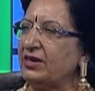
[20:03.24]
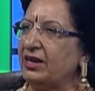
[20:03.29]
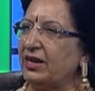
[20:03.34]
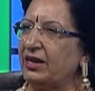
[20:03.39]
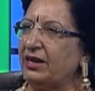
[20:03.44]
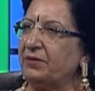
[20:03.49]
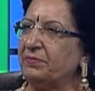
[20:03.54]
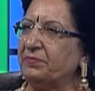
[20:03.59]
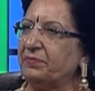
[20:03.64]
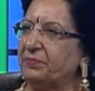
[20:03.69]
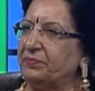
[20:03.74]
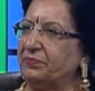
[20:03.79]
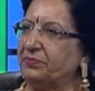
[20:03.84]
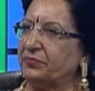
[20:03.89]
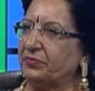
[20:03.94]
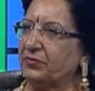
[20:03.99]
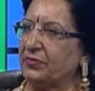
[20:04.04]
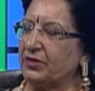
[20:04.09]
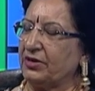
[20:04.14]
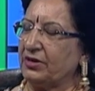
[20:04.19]
help,
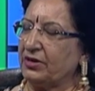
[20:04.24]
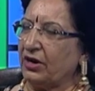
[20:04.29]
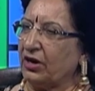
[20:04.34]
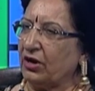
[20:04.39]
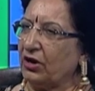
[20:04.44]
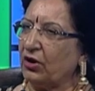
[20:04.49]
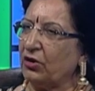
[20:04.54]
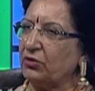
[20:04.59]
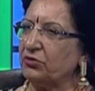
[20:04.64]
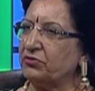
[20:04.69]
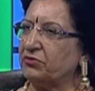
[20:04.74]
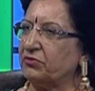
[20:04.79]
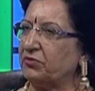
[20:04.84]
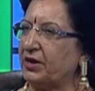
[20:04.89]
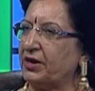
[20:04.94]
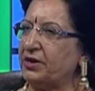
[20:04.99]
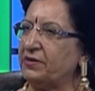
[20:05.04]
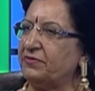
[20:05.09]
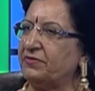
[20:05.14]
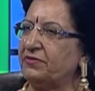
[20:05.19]

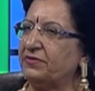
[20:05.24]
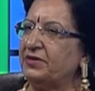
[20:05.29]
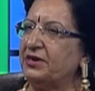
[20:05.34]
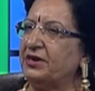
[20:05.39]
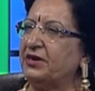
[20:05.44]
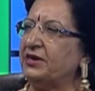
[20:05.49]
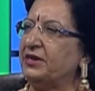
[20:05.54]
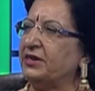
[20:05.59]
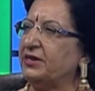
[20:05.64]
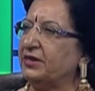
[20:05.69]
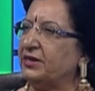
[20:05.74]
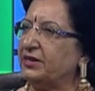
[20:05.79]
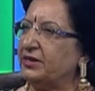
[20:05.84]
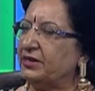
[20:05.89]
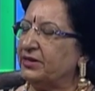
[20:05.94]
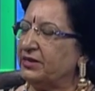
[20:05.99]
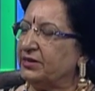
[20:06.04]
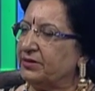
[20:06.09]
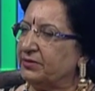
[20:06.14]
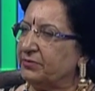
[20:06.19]
housewife,
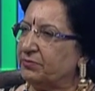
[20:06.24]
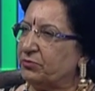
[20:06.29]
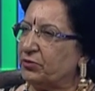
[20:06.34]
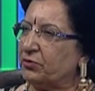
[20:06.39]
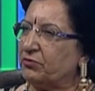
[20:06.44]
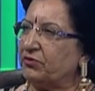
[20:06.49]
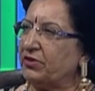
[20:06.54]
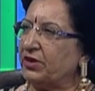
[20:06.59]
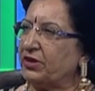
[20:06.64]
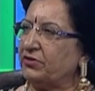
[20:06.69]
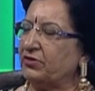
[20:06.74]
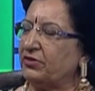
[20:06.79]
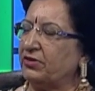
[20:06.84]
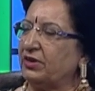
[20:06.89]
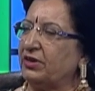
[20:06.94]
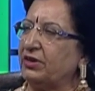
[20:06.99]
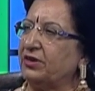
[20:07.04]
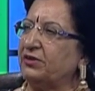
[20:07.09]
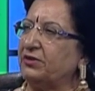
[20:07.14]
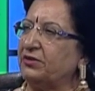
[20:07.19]

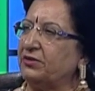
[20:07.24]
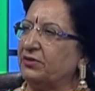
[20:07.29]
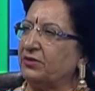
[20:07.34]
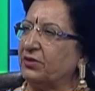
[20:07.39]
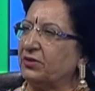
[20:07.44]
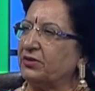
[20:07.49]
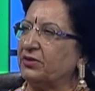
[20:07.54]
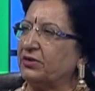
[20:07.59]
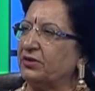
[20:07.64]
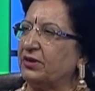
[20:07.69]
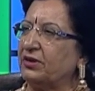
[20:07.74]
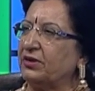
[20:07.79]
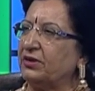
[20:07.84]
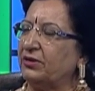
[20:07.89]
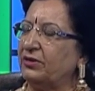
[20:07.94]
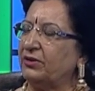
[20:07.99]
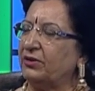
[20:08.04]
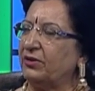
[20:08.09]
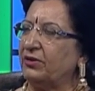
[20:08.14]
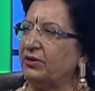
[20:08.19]
professor, doctor,
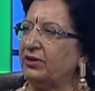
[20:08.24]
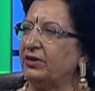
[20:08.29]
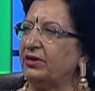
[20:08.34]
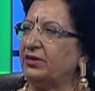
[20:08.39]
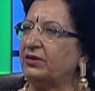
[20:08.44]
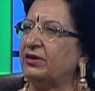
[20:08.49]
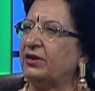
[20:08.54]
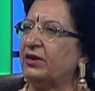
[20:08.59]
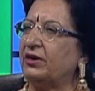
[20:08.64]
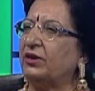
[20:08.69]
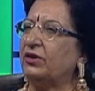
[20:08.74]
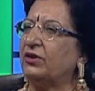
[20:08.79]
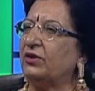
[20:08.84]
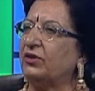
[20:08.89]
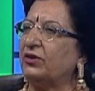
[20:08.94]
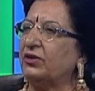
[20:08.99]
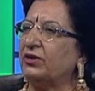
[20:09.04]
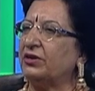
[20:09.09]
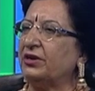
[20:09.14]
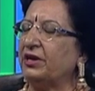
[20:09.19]
lawyer,
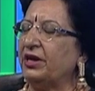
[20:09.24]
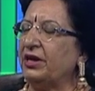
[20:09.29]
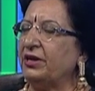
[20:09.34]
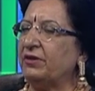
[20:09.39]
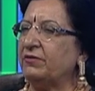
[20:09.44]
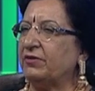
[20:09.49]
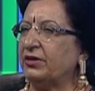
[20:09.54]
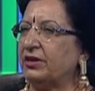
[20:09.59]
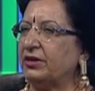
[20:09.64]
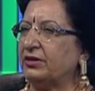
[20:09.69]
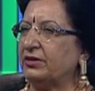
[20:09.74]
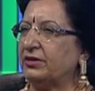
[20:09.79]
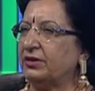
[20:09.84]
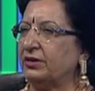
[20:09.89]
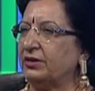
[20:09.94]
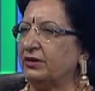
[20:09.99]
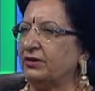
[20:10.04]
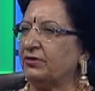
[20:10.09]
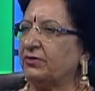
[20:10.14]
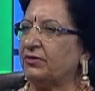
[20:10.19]
or even
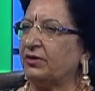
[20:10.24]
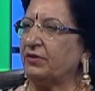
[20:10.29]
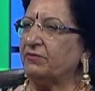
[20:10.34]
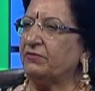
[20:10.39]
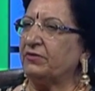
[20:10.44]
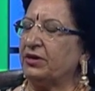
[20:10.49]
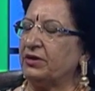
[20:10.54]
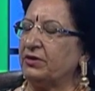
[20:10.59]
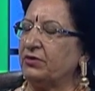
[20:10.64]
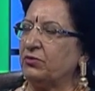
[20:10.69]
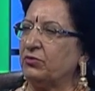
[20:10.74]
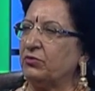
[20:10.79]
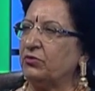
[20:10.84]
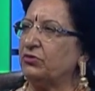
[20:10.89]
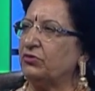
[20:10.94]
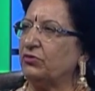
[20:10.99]
uh, someone who's